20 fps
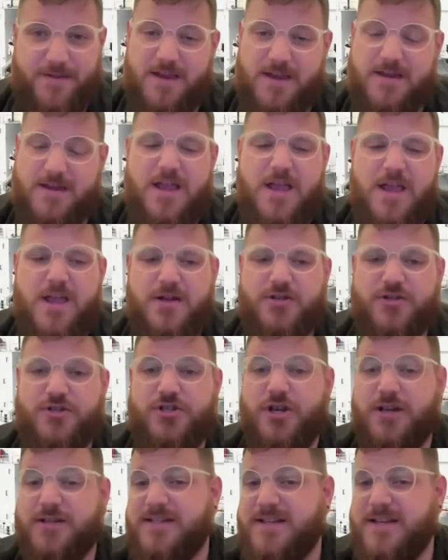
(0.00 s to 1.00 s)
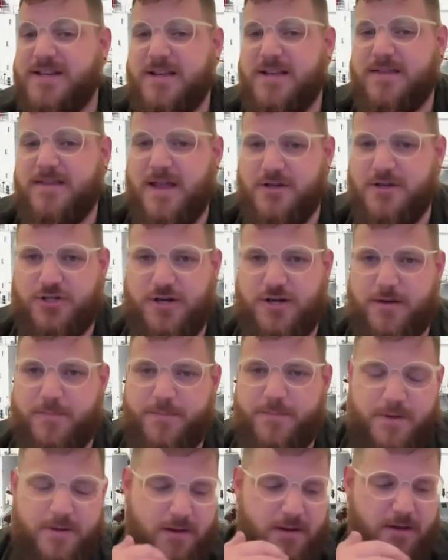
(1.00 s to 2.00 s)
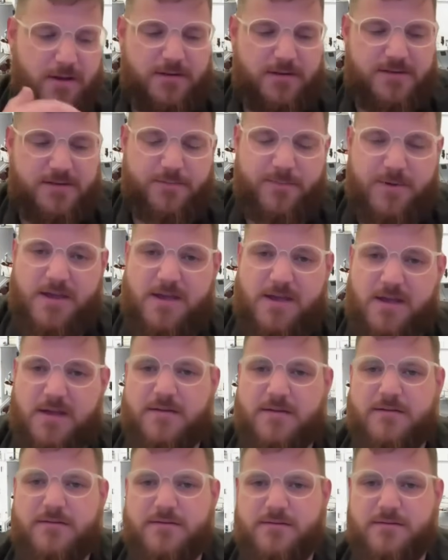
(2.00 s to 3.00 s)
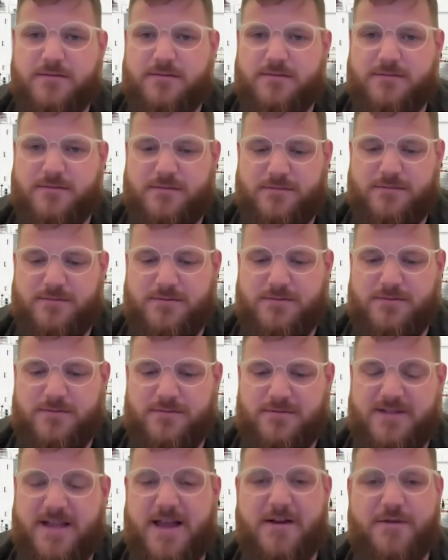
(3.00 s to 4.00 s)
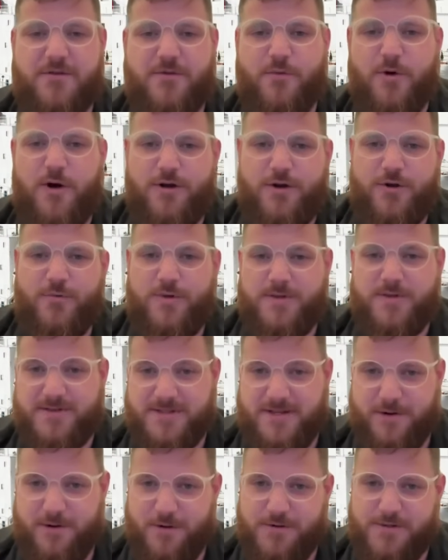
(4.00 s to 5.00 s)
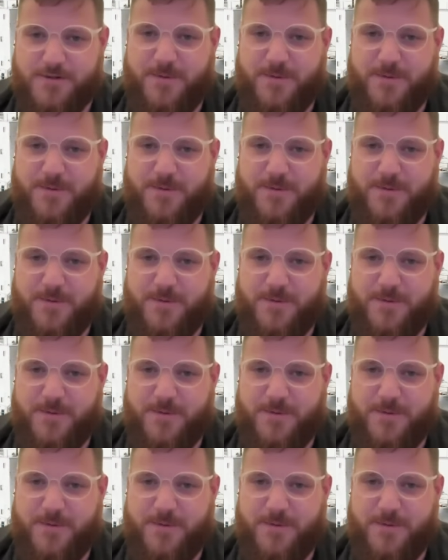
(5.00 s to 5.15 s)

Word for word: feet, just to get that ship to be dead in the water with zero